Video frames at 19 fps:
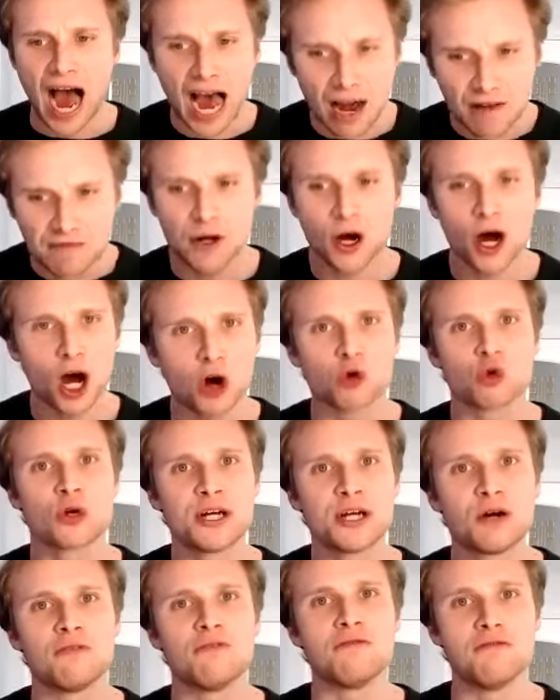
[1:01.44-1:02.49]
I've got a
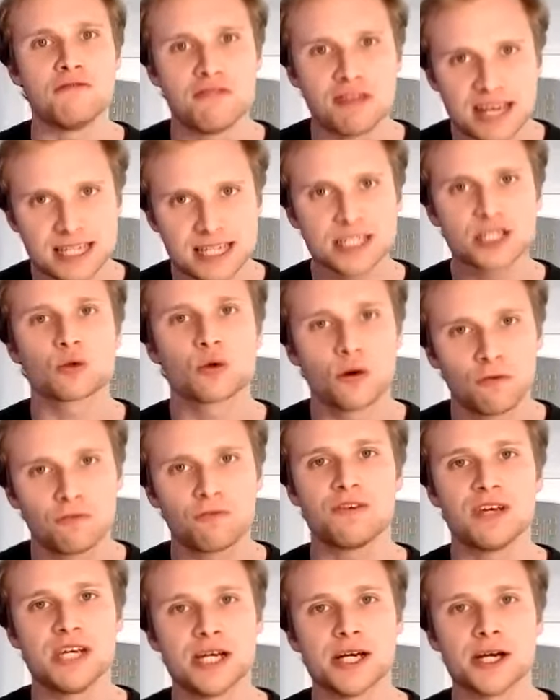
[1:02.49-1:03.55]
real visceral
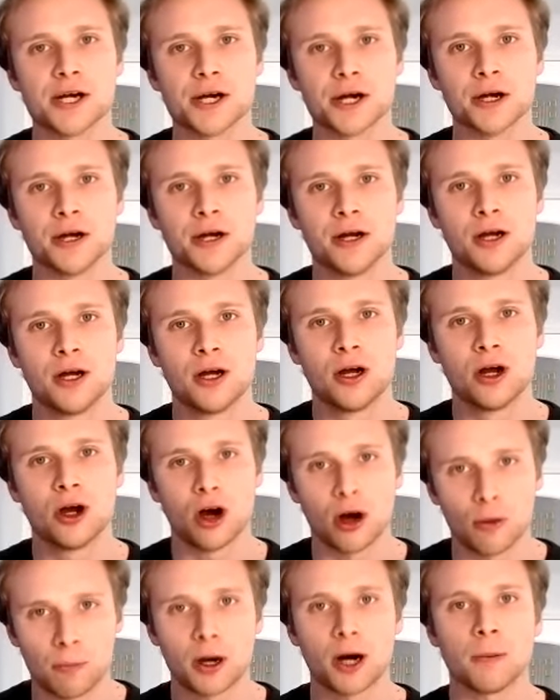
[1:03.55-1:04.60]
fear
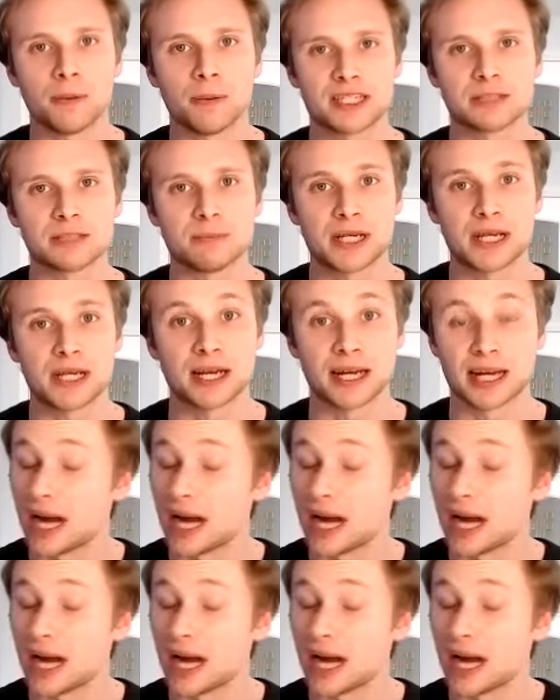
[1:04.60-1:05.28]
of public speaking.